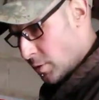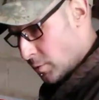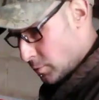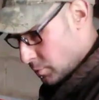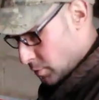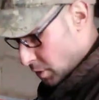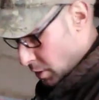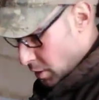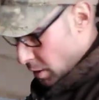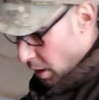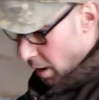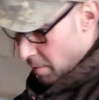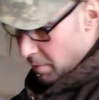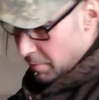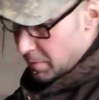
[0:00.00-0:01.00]
aluminum.
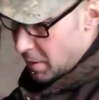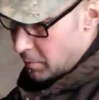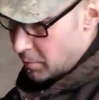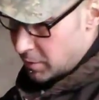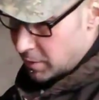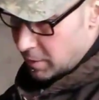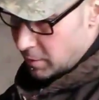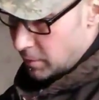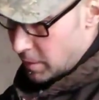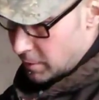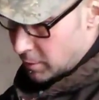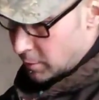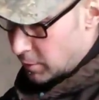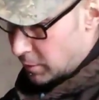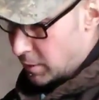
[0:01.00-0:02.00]
I might be able to get like
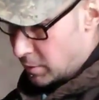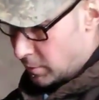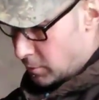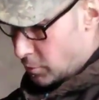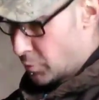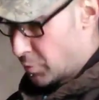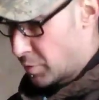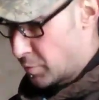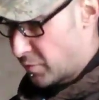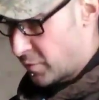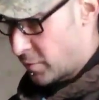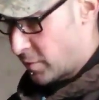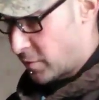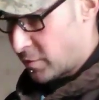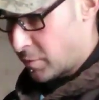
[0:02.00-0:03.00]
the clean aluminum for
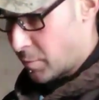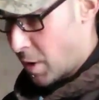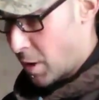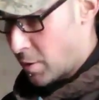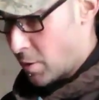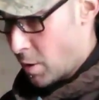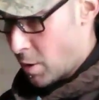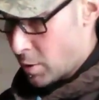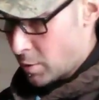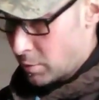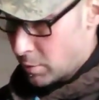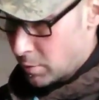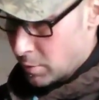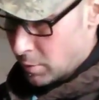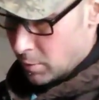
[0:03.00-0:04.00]
this at my yard.
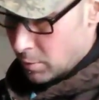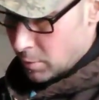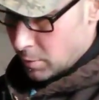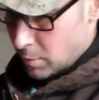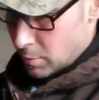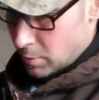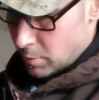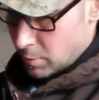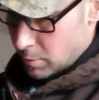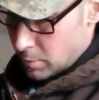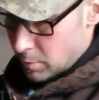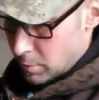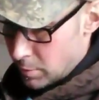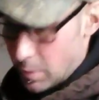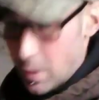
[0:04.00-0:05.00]

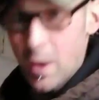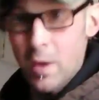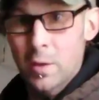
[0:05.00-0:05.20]
Yeah,